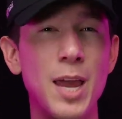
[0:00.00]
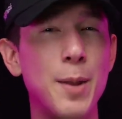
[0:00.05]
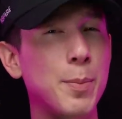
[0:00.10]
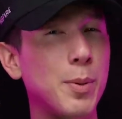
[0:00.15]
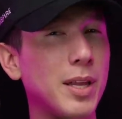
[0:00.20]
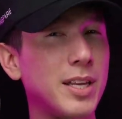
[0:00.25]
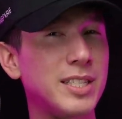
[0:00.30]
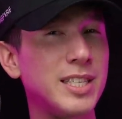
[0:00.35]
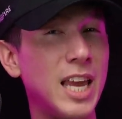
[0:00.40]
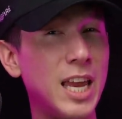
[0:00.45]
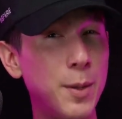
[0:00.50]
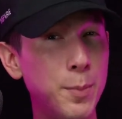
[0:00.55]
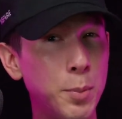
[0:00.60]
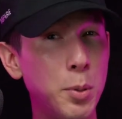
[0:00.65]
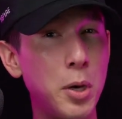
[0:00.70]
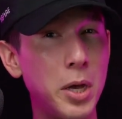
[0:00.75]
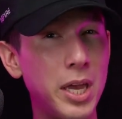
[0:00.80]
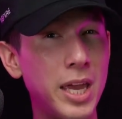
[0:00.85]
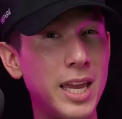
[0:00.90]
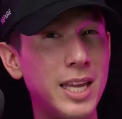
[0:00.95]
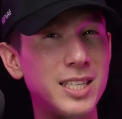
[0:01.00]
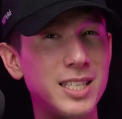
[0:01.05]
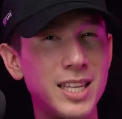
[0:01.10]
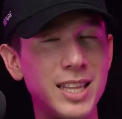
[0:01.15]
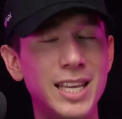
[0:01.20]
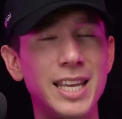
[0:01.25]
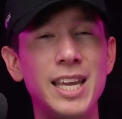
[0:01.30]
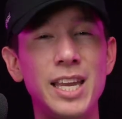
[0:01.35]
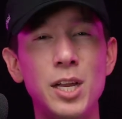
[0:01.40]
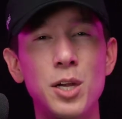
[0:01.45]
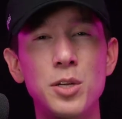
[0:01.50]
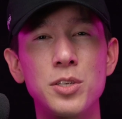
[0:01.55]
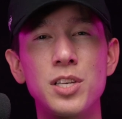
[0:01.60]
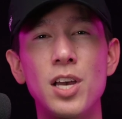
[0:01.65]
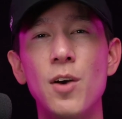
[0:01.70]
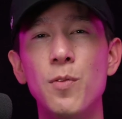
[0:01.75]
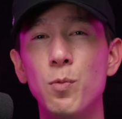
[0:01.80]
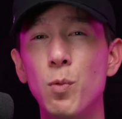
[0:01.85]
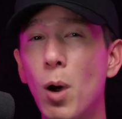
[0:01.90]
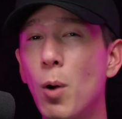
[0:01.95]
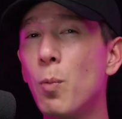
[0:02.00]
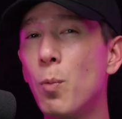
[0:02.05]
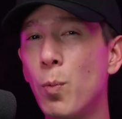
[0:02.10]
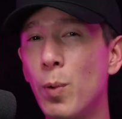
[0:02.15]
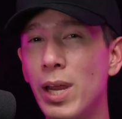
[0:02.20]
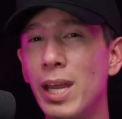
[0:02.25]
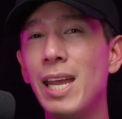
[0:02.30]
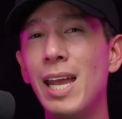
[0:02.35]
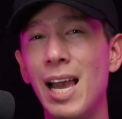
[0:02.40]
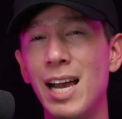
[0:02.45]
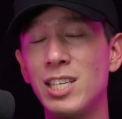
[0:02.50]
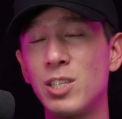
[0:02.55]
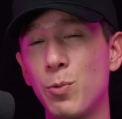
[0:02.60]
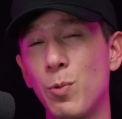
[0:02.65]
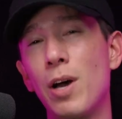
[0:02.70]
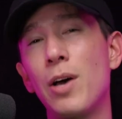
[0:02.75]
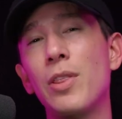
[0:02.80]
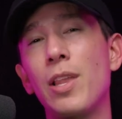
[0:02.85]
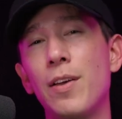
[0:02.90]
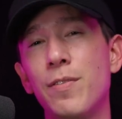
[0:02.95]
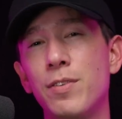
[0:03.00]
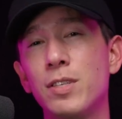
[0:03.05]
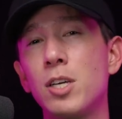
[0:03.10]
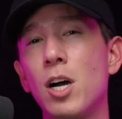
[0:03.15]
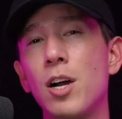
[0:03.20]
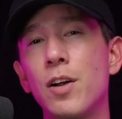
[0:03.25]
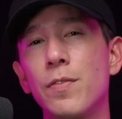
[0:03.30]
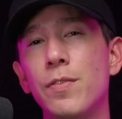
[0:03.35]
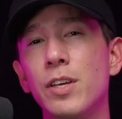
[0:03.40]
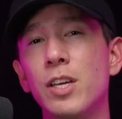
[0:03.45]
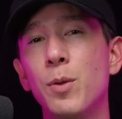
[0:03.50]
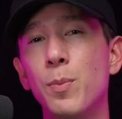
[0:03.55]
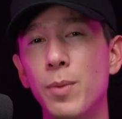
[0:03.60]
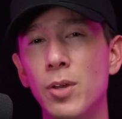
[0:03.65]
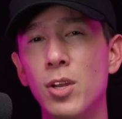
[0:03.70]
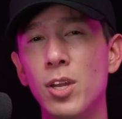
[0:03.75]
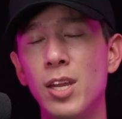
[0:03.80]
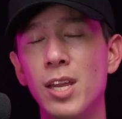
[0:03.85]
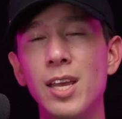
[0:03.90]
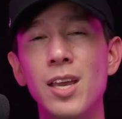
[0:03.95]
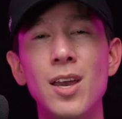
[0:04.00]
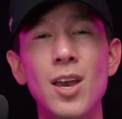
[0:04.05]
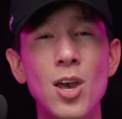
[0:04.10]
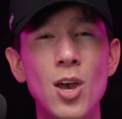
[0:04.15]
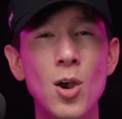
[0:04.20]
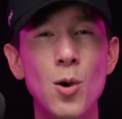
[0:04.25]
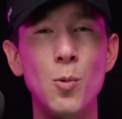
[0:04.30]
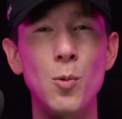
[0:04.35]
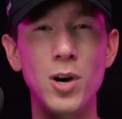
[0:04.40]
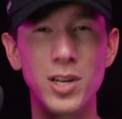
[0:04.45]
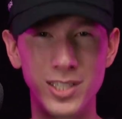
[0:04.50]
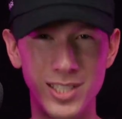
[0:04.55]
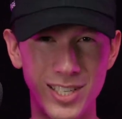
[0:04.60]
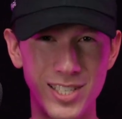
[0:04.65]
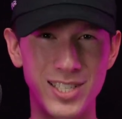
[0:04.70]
and place input into the ears of what we as a wildlife photography community want to